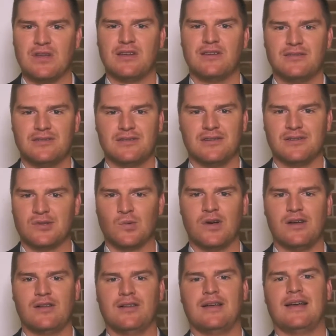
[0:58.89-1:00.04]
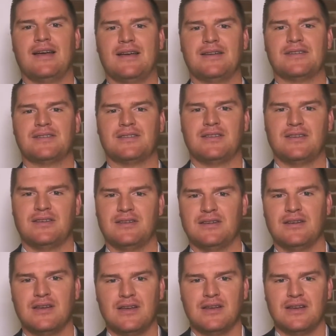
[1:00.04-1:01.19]
weekend, as well as the
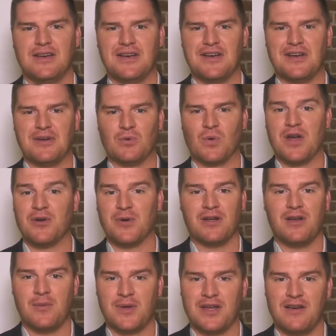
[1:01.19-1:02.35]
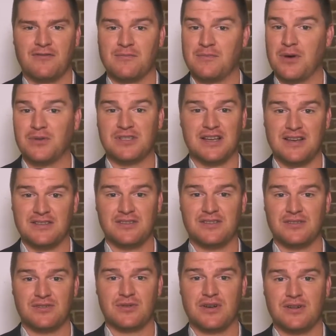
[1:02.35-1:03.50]
rhetoric coming out from both sides of
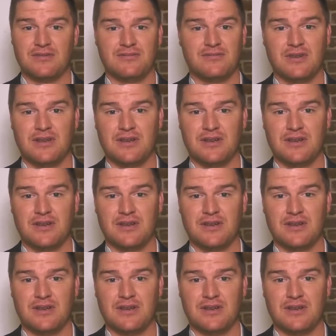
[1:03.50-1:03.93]
this trade